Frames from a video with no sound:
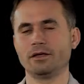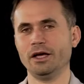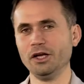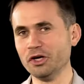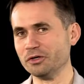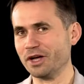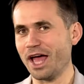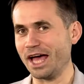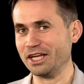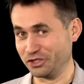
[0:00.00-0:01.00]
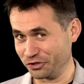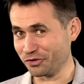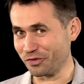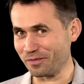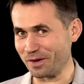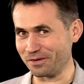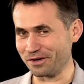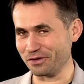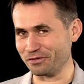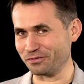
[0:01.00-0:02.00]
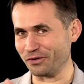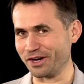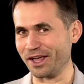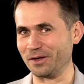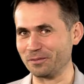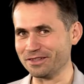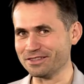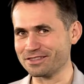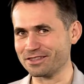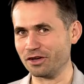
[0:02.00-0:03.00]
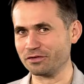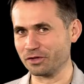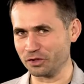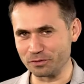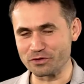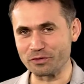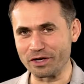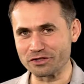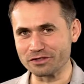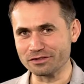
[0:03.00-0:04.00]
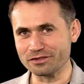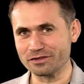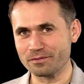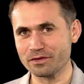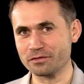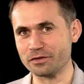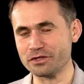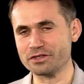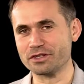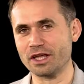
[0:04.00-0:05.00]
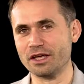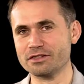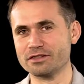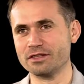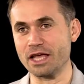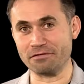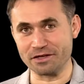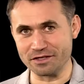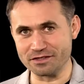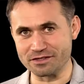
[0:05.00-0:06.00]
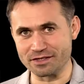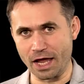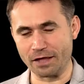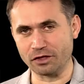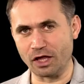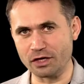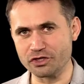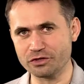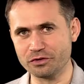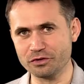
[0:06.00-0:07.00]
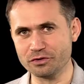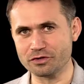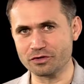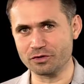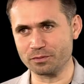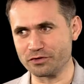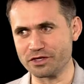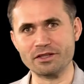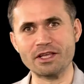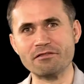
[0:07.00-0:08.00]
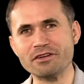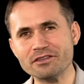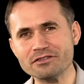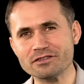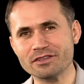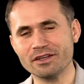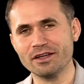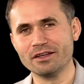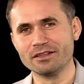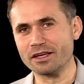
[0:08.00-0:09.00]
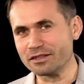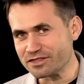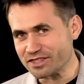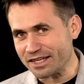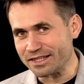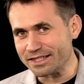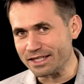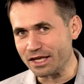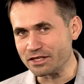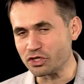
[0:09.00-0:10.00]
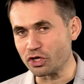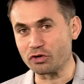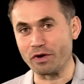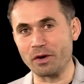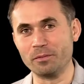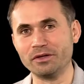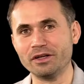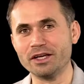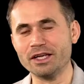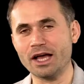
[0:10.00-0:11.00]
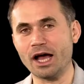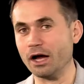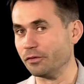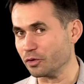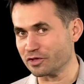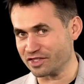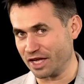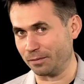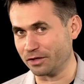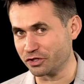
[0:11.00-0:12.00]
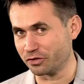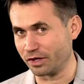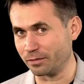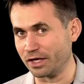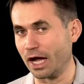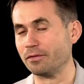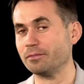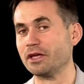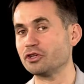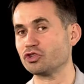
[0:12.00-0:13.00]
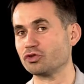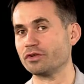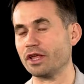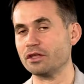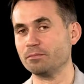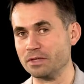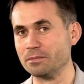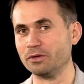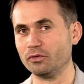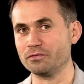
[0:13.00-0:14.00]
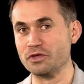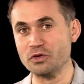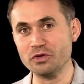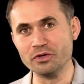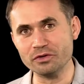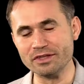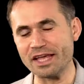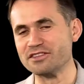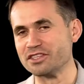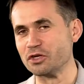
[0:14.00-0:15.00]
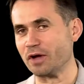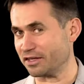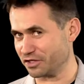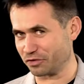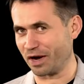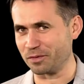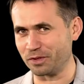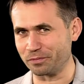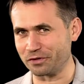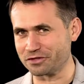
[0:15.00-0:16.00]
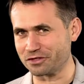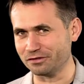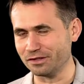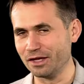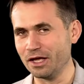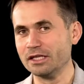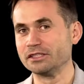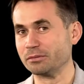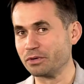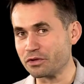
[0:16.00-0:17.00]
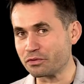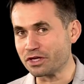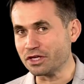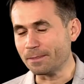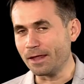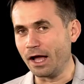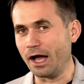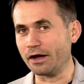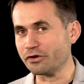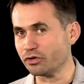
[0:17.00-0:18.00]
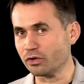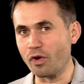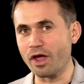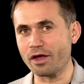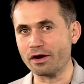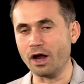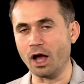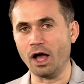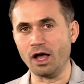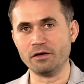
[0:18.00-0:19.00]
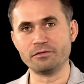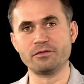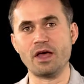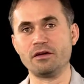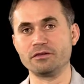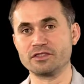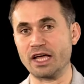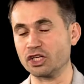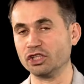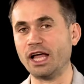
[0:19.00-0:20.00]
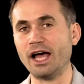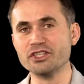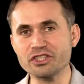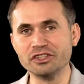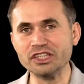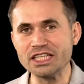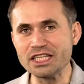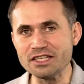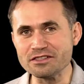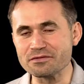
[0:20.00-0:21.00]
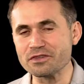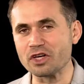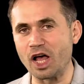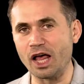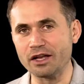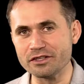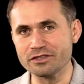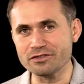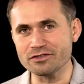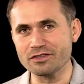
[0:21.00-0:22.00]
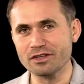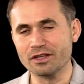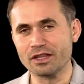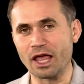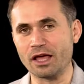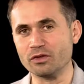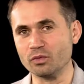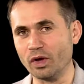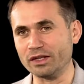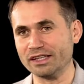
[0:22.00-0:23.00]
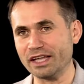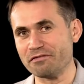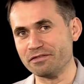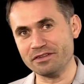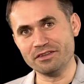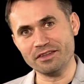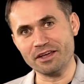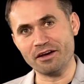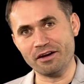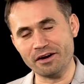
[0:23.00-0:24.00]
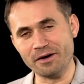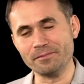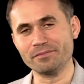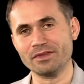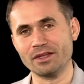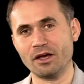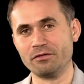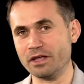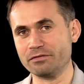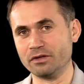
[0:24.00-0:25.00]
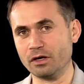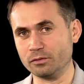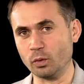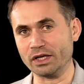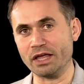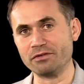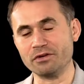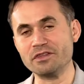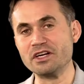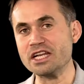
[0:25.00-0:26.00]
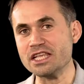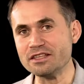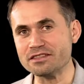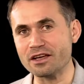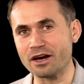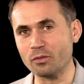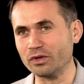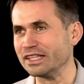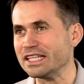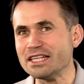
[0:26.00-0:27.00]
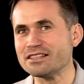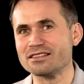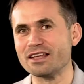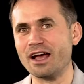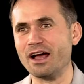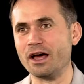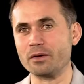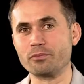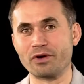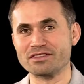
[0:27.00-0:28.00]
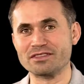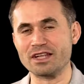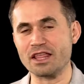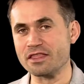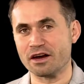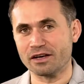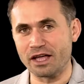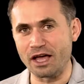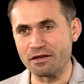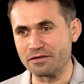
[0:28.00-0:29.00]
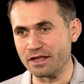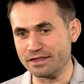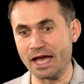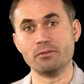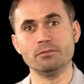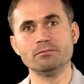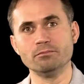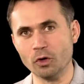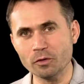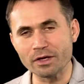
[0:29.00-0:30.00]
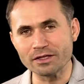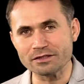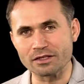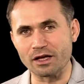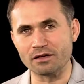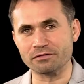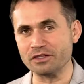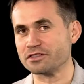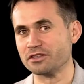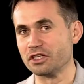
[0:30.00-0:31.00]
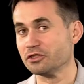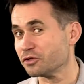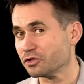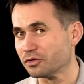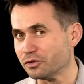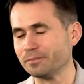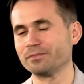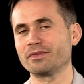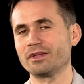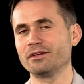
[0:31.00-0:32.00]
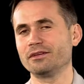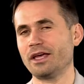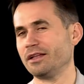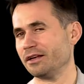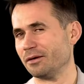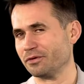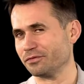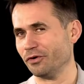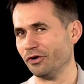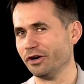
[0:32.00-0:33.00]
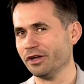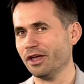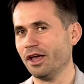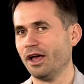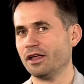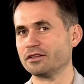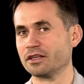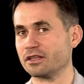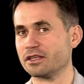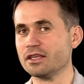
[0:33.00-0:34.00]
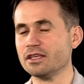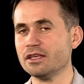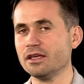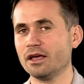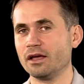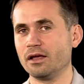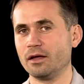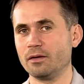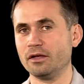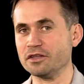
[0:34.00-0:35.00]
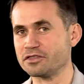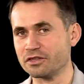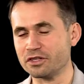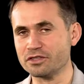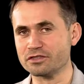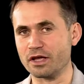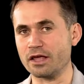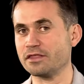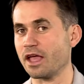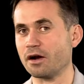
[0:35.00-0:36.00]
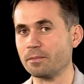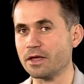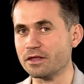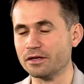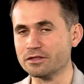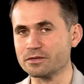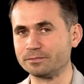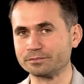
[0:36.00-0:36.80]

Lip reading: Hello. Do you remember the 4 elements of good persuasion? The first is the evidence and the logic you use to present the evidence. Then second is your credibility, how you establish your credibility, how you make sure that people view you, they see you as a credible person. Number 3, are you aware of the psychological needs of your audience, at what level they are, of what level of their needs they are, what needs are present in their life at that moment of listening to you. And then number 4, the key listeners and their opinions.